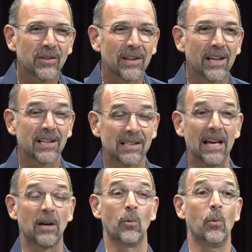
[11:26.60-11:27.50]
So that
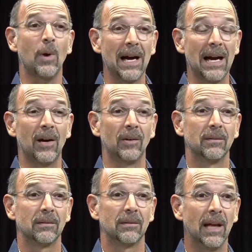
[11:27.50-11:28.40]
it's like,
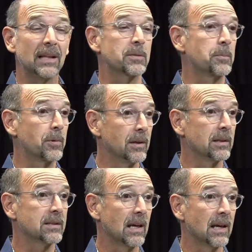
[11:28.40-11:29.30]
wow, that's
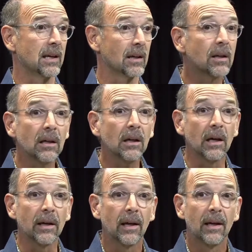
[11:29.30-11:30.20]
pretty stinking
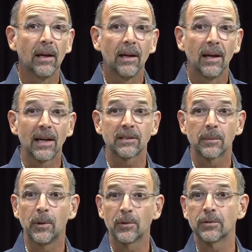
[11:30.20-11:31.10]
good.
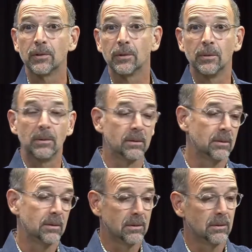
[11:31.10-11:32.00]
As opposed to,
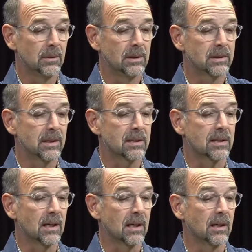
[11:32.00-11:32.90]
when's
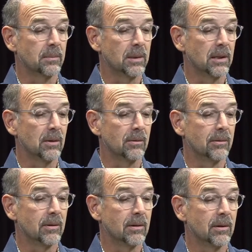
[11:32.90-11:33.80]
this thing going to be
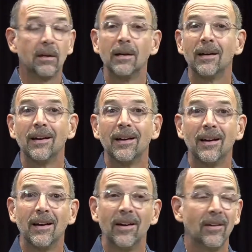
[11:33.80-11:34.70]
over?
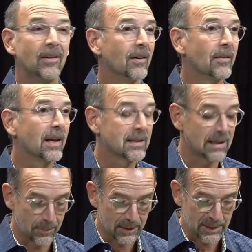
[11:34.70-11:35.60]
You know,
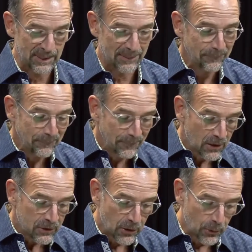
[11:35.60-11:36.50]
that type of deal.
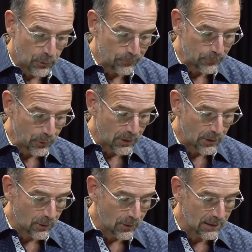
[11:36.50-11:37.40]
So we're
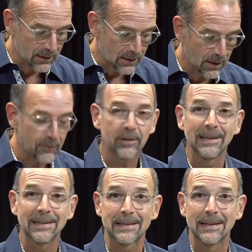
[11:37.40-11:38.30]
going to go ahead and
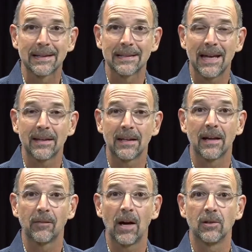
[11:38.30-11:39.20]
cover these things now
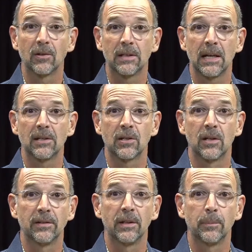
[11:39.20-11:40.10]
that I've got your
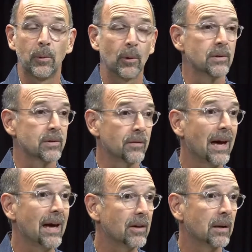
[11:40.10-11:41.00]
attention on the importance
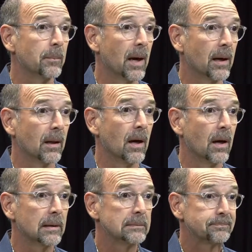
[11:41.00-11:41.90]
of having a
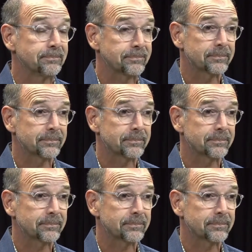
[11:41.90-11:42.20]
monologue